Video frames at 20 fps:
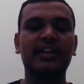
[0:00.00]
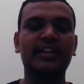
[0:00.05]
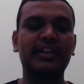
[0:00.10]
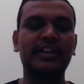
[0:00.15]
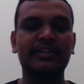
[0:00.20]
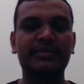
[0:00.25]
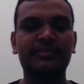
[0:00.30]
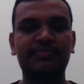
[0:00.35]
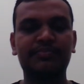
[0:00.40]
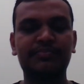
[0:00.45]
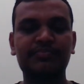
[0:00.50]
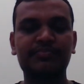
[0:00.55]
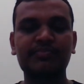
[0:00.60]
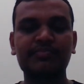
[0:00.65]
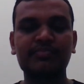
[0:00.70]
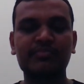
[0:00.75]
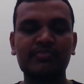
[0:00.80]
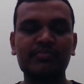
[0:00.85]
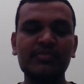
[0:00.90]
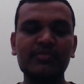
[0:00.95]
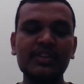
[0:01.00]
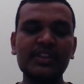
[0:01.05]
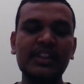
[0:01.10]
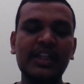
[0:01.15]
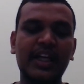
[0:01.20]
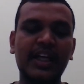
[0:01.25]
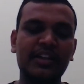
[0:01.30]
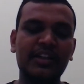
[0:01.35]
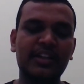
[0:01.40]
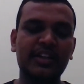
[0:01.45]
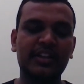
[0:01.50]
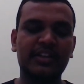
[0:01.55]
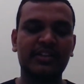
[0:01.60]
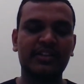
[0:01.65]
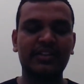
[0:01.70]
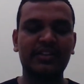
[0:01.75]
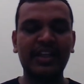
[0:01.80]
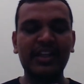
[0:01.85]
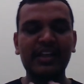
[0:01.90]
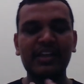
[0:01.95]
And and the
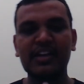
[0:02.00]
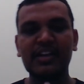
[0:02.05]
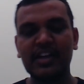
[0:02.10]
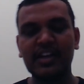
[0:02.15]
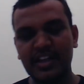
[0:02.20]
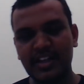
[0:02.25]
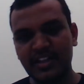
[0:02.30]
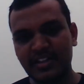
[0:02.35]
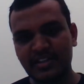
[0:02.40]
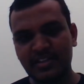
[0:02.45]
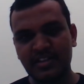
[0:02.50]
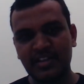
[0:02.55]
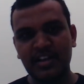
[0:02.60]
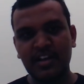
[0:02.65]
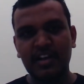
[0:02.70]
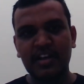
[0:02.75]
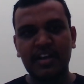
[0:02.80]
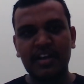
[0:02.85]
thing is,